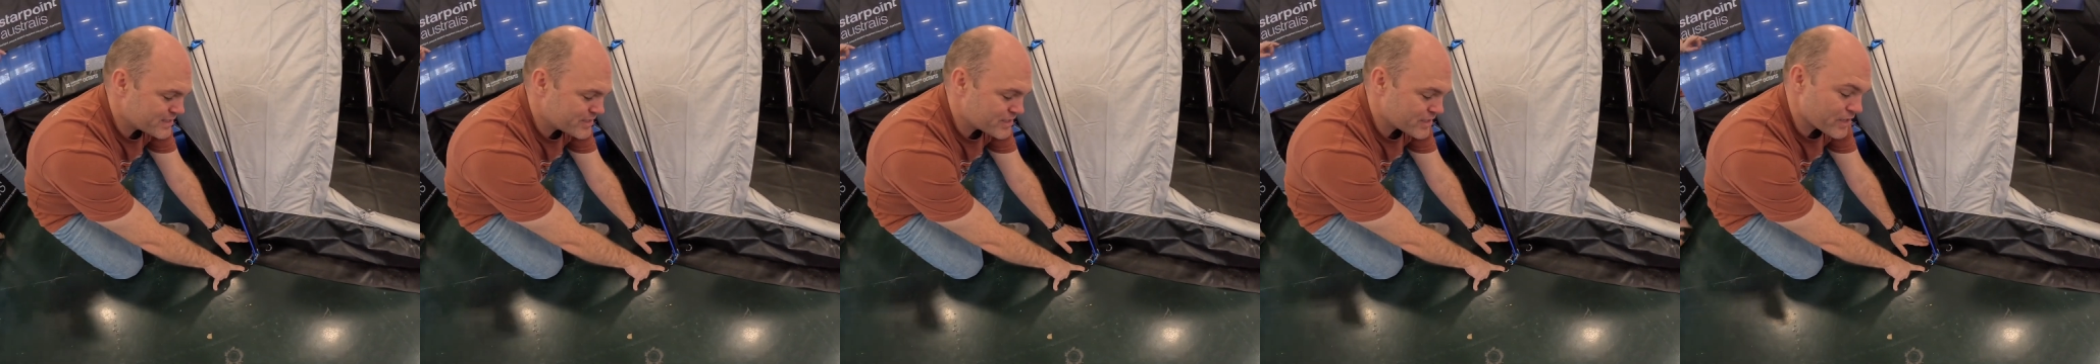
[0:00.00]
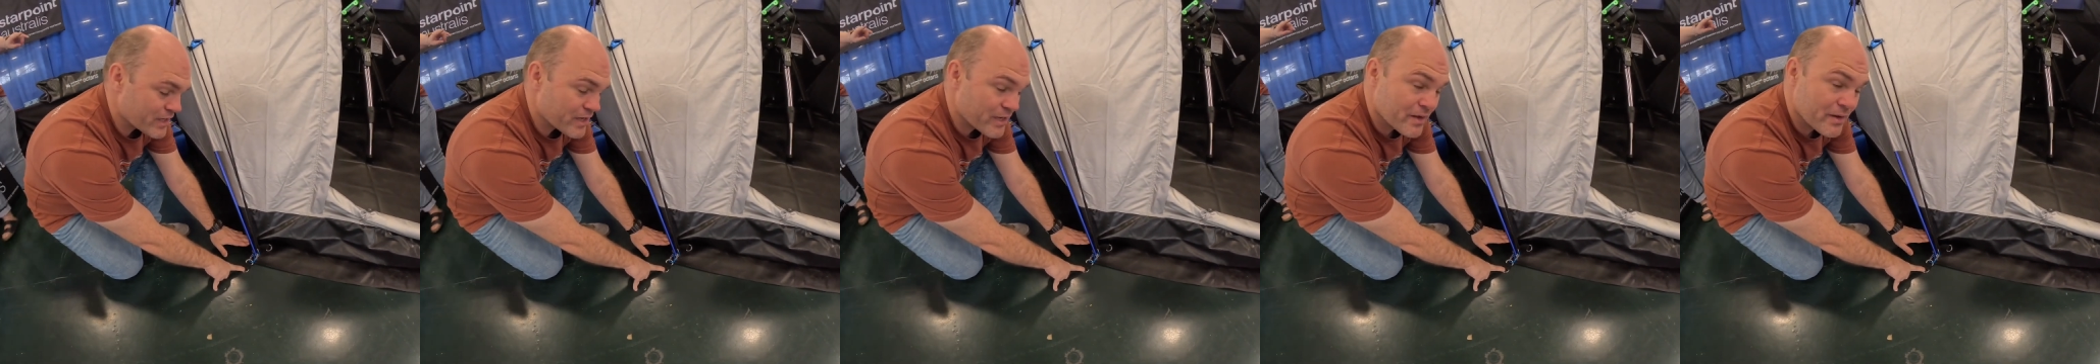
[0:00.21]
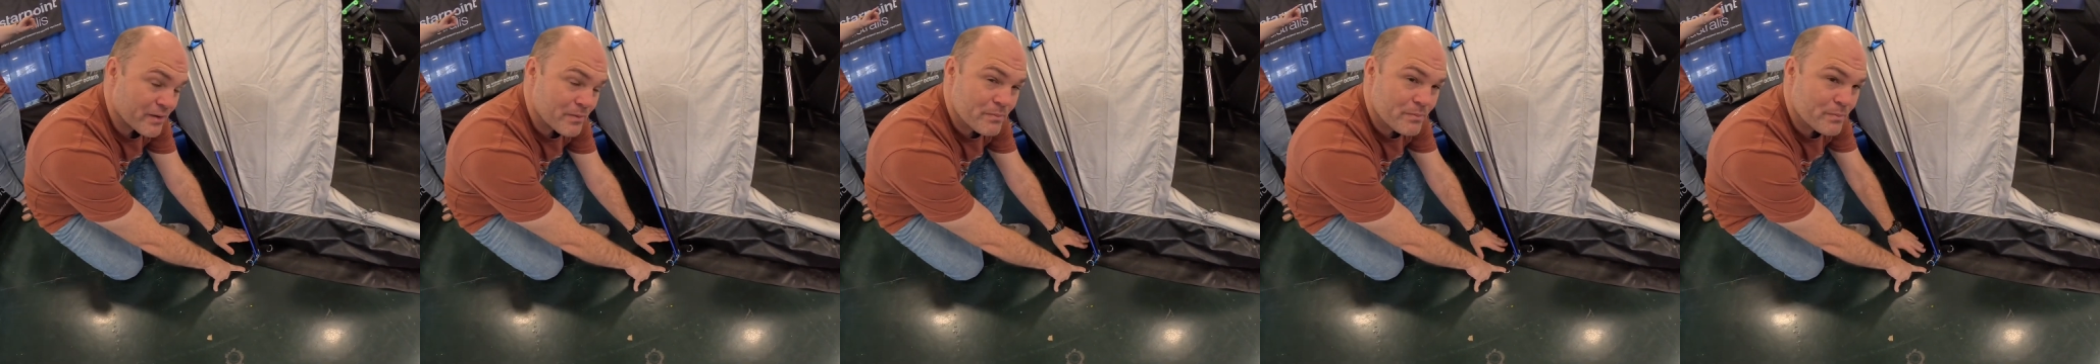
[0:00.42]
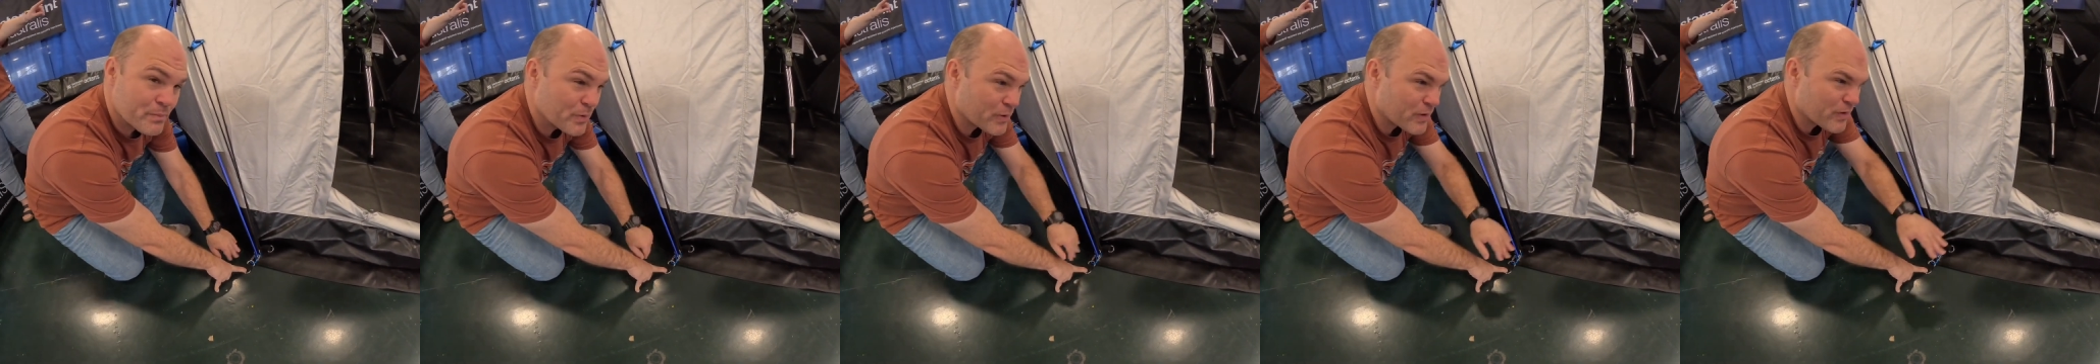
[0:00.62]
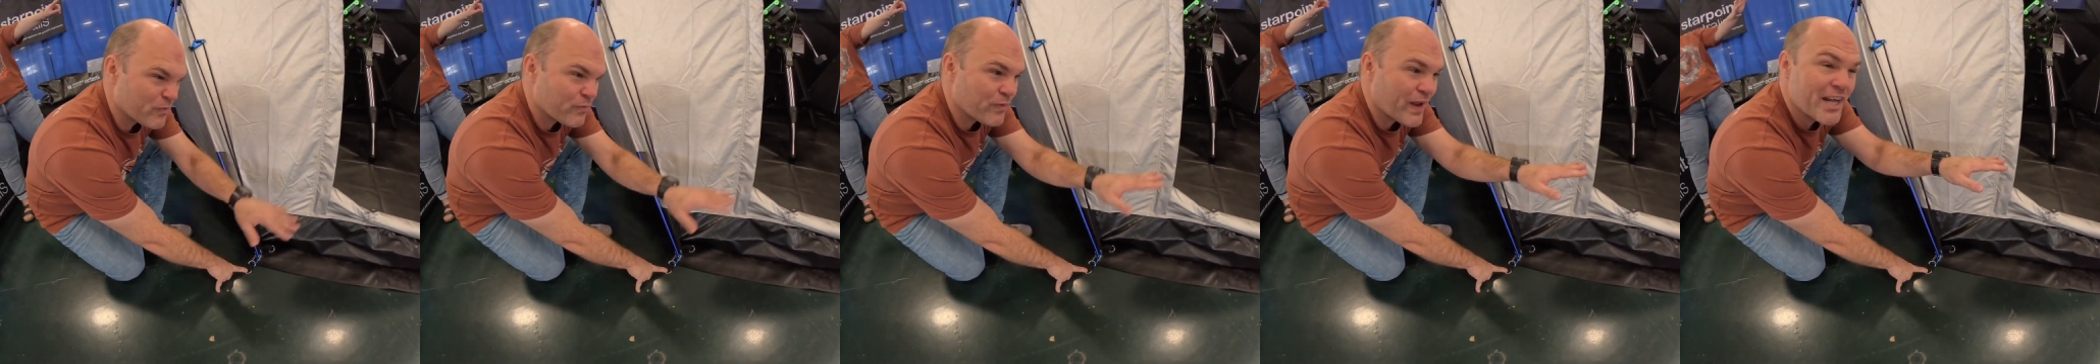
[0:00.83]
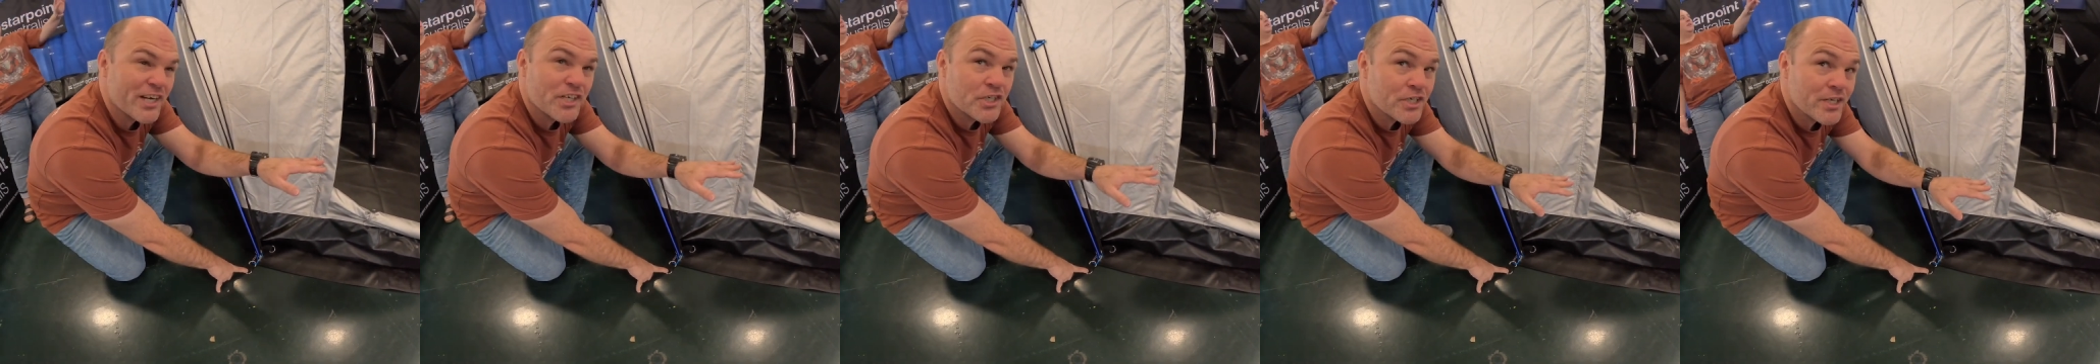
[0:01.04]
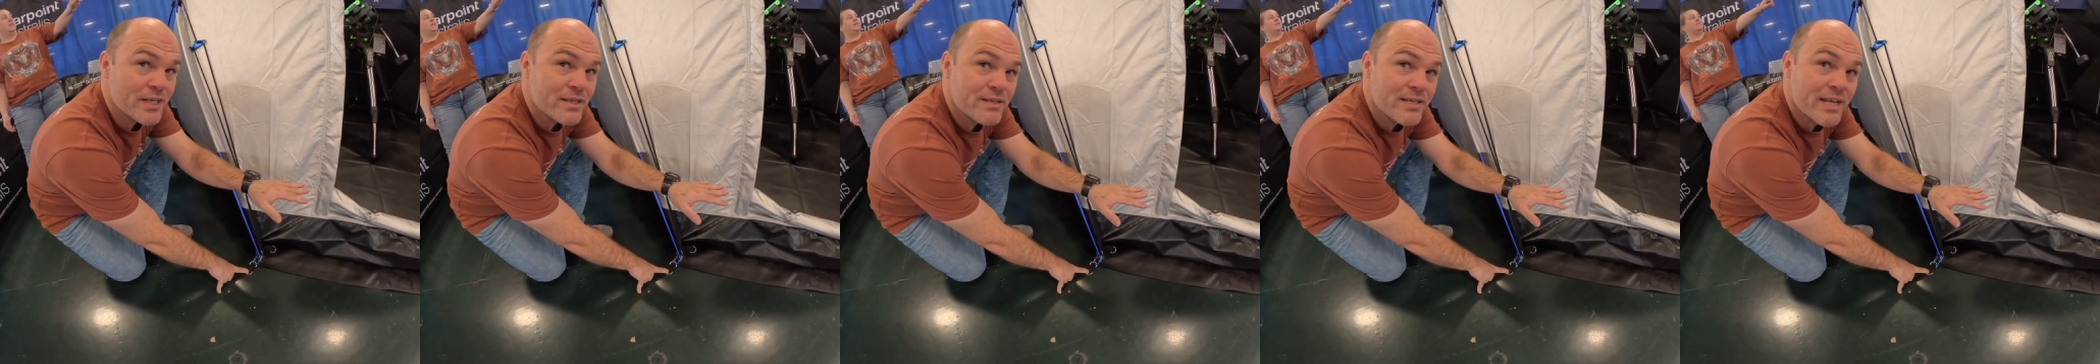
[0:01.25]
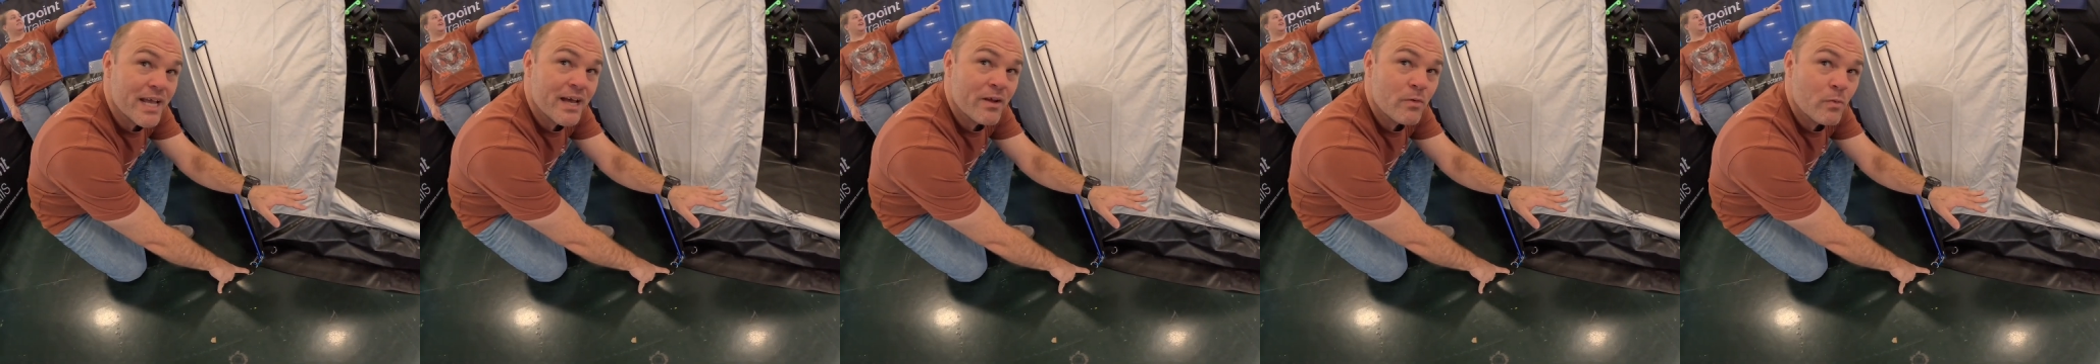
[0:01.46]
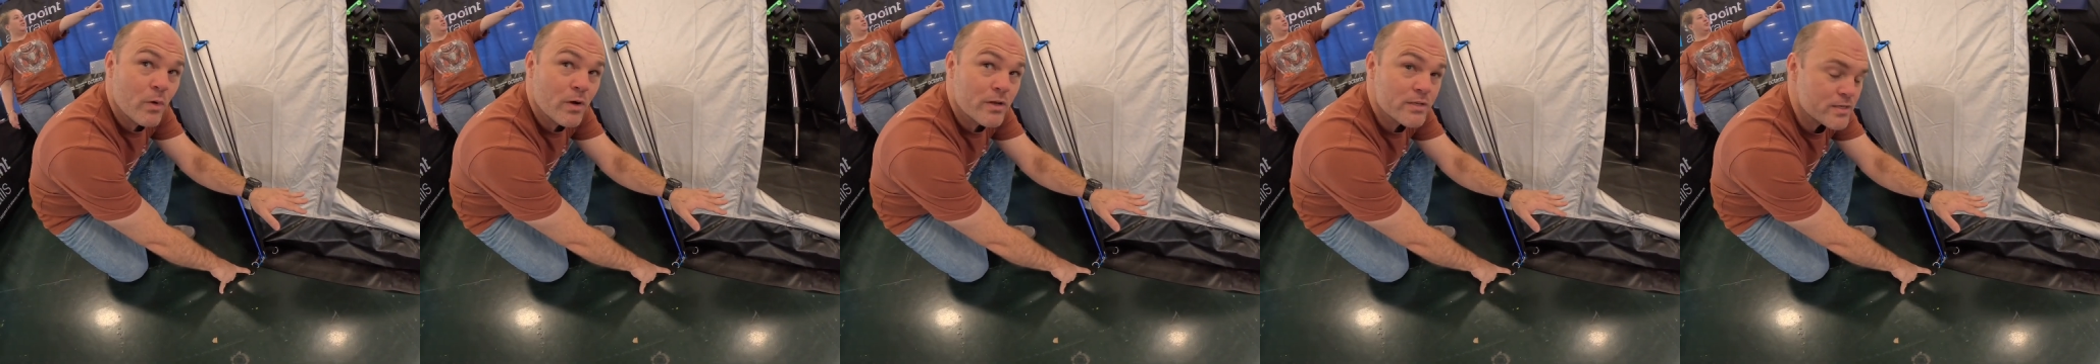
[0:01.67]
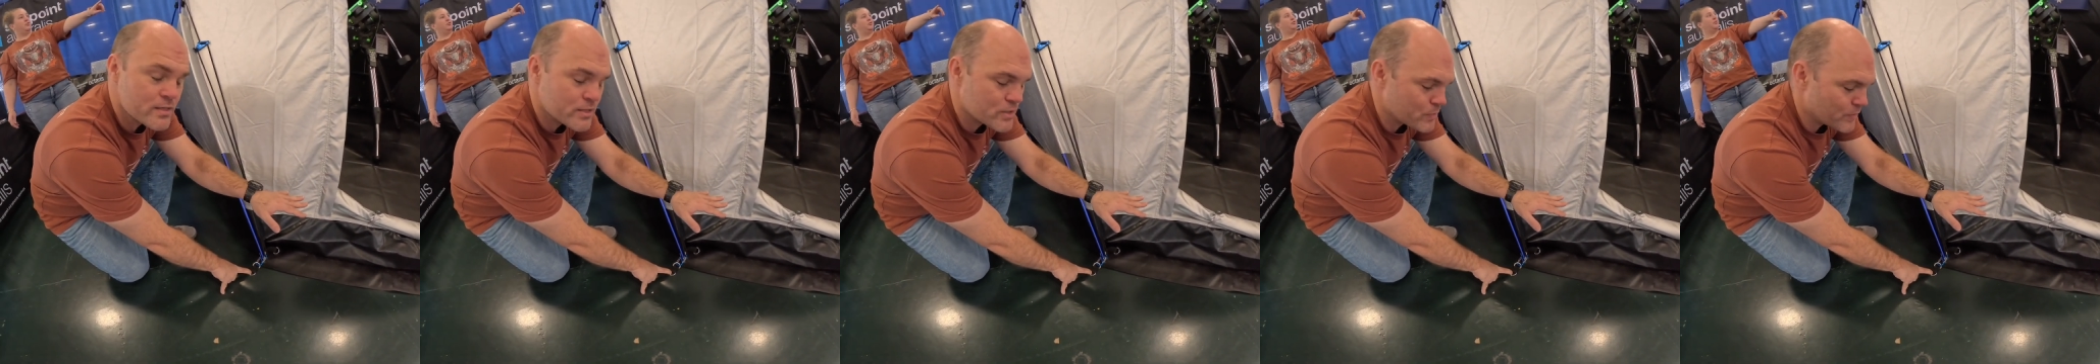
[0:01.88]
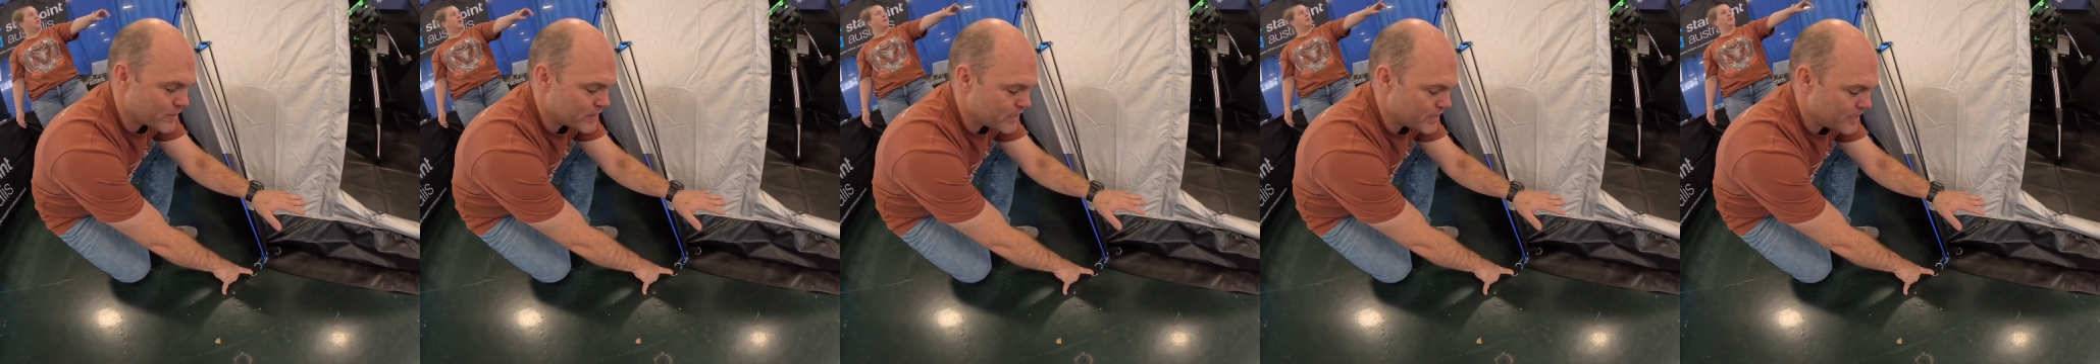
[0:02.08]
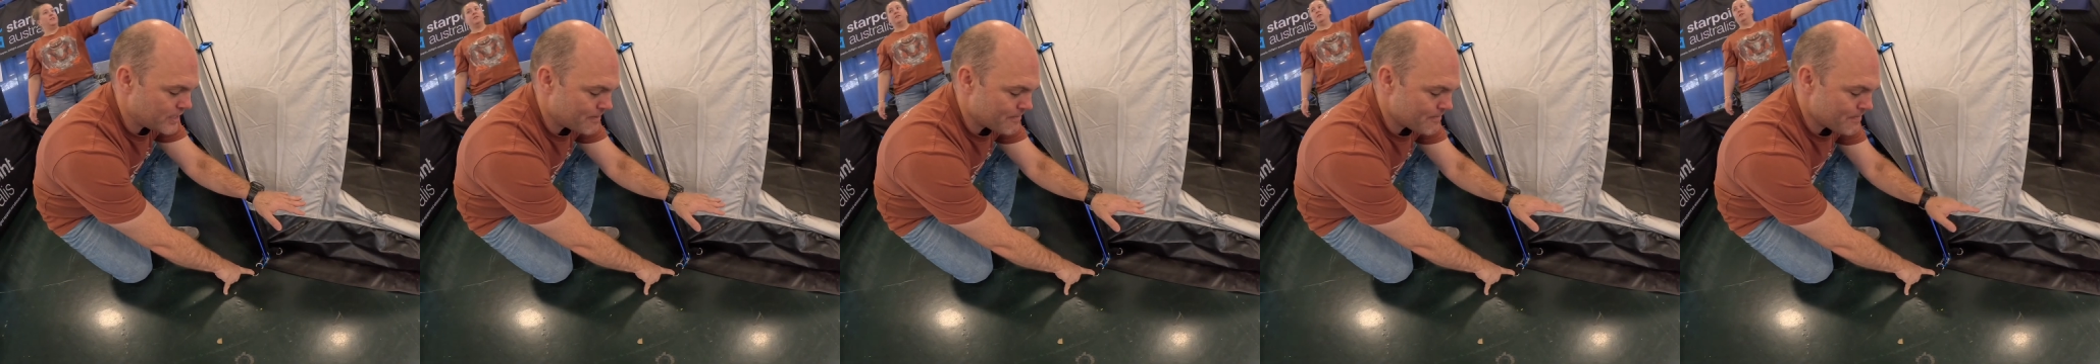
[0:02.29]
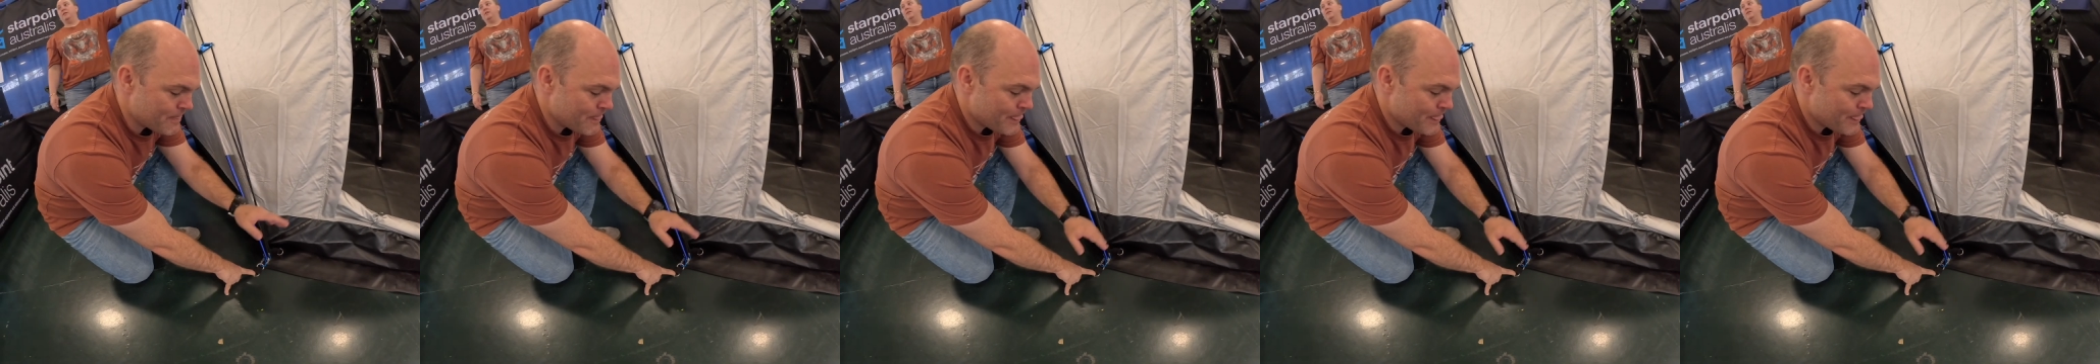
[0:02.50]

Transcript: to put a flat sheet down whilst it's windy.